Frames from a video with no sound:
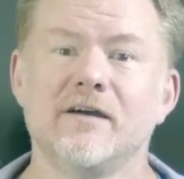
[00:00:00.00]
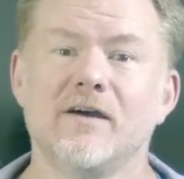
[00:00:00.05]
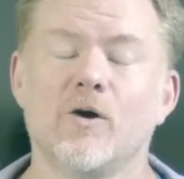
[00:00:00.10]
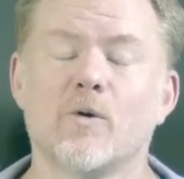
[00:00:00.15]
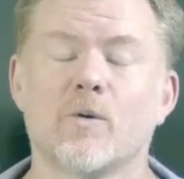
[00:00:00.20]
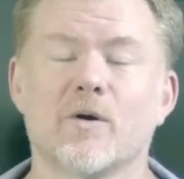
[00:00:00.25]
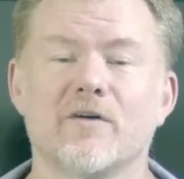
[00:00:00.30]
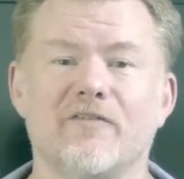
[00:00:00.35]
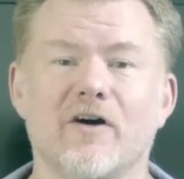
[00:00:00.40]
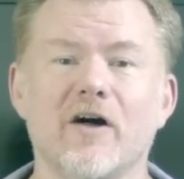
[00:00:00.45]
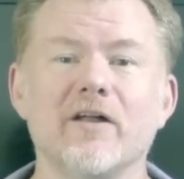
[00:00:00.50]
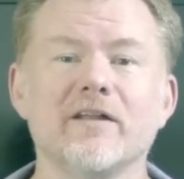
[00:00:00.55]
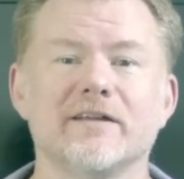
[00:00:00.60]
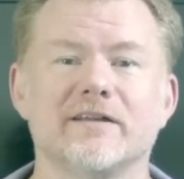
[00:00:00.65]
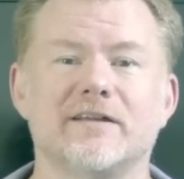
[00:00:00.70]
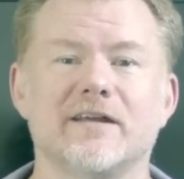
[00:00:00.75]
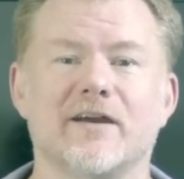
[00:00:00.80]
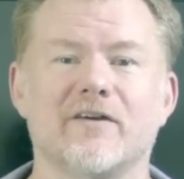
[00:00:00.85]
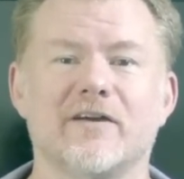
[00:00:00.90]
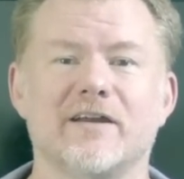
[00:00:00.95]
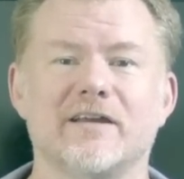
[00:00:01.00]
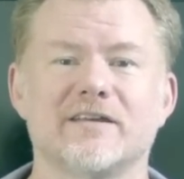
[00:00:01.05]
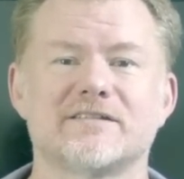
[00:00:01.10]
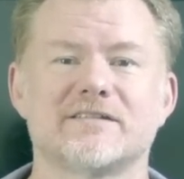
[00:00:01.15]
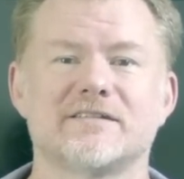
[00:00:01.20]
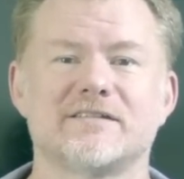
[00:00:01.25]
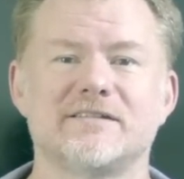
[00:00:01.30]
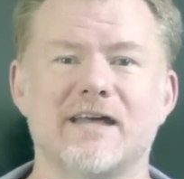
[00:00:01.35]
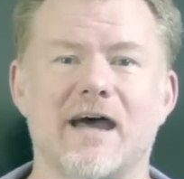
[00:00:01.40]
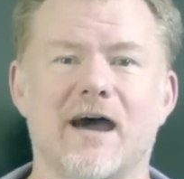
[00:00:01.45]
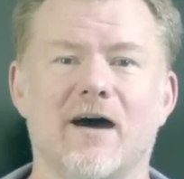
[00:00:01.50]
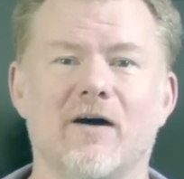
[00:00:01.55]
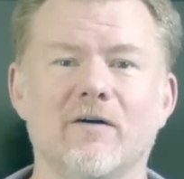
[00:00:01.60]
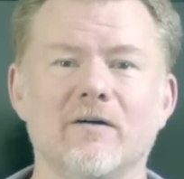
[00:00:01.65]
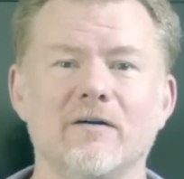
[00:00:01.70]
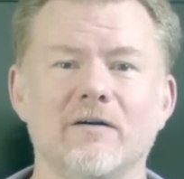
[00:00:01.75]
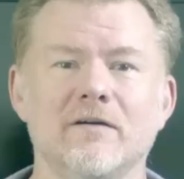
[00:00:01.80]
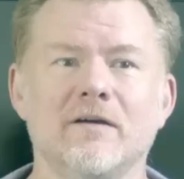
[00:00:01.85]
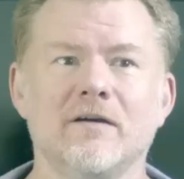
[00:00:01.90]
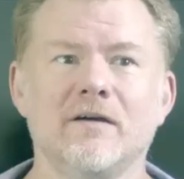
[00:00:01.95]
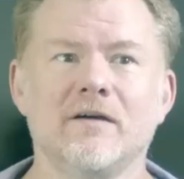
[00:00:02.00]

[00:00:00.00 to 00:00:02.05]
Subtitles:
who are voluntarists now.